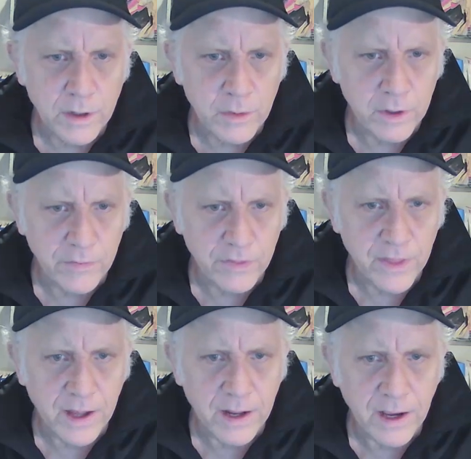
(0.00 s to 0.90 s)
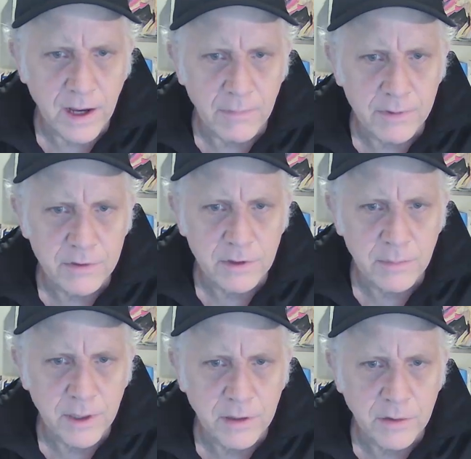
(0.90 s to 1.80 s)
when or if that
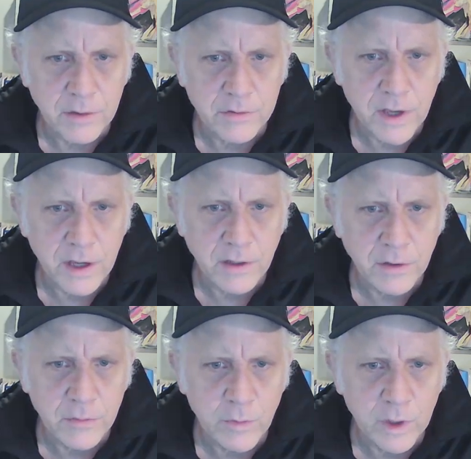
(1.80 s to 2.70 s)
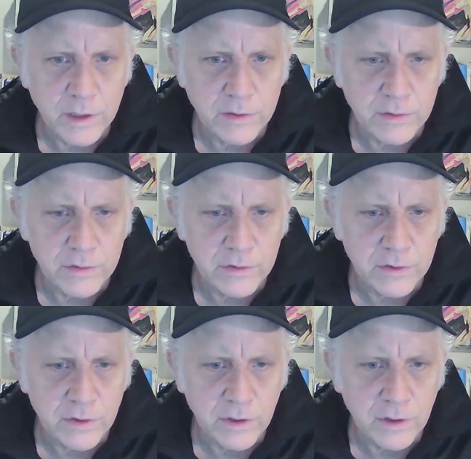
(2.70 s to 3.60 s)
happens to me, you can say good
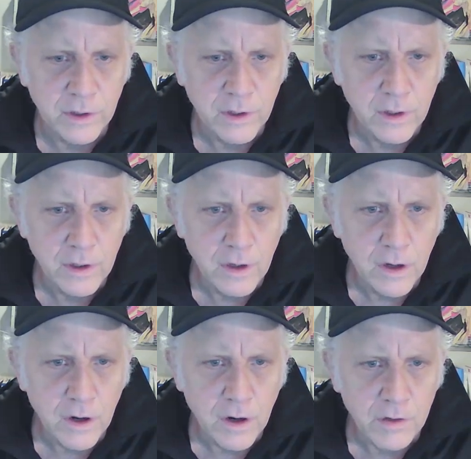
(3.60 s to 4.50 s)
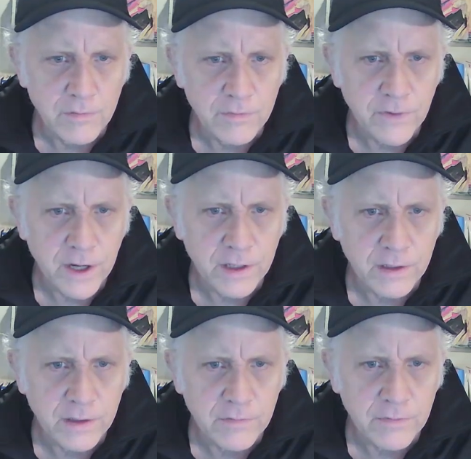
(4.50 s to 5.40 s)
riddance to the hard
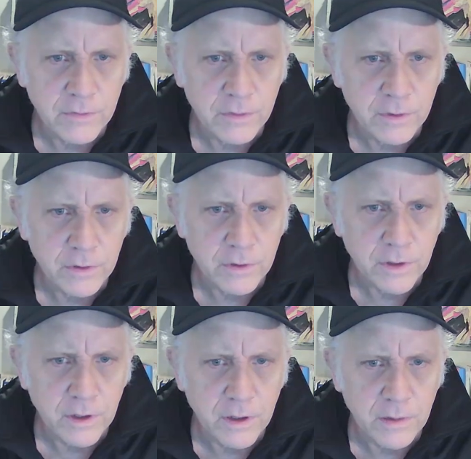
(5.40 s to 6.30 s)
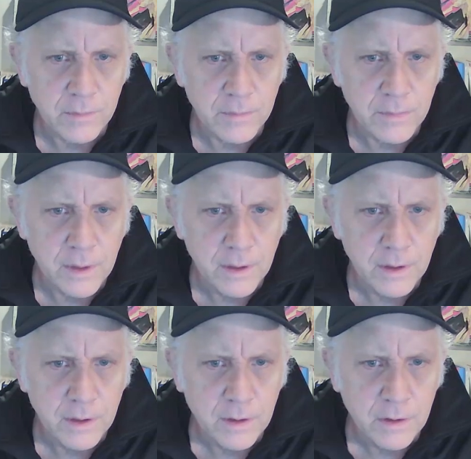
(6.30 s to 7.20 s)
fight for
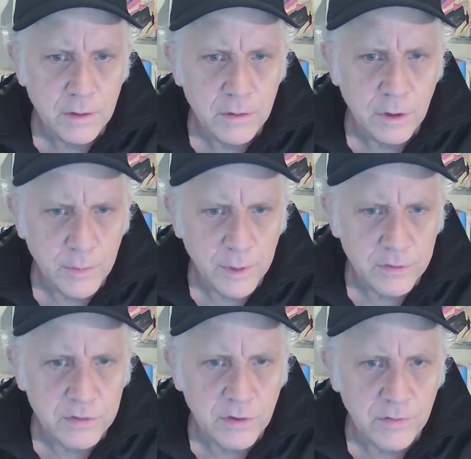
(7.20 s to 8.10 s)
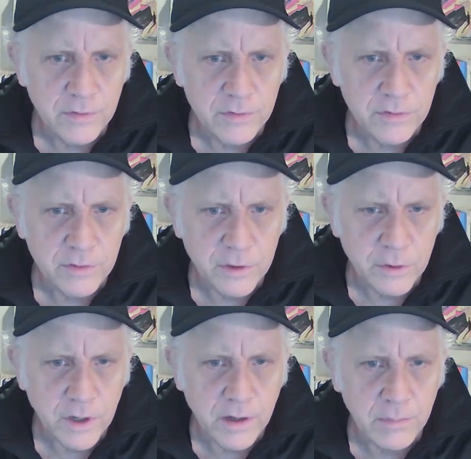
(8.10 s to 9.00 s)
human
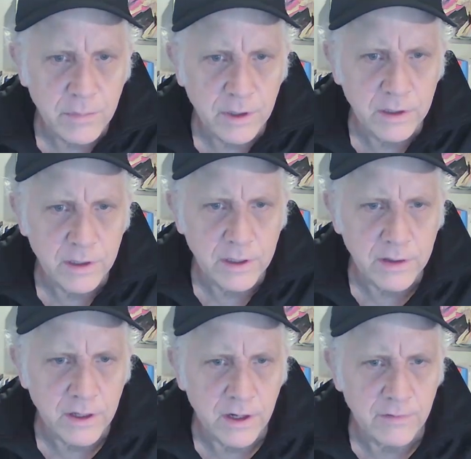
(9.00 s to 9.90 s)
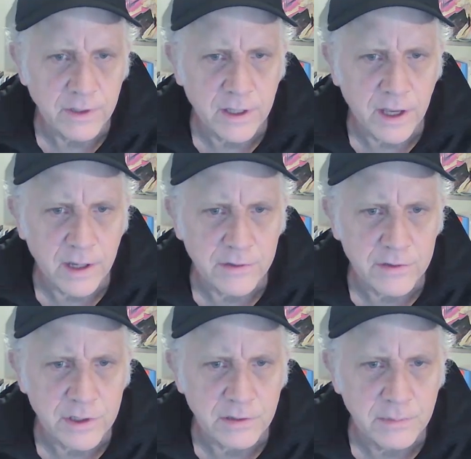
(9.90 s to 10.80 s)
services and credibility that I've
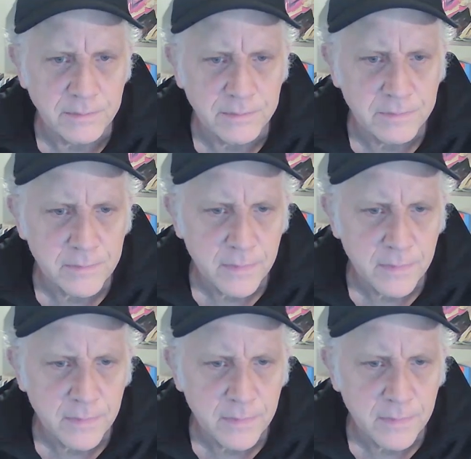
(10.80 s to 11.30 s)
engaged in.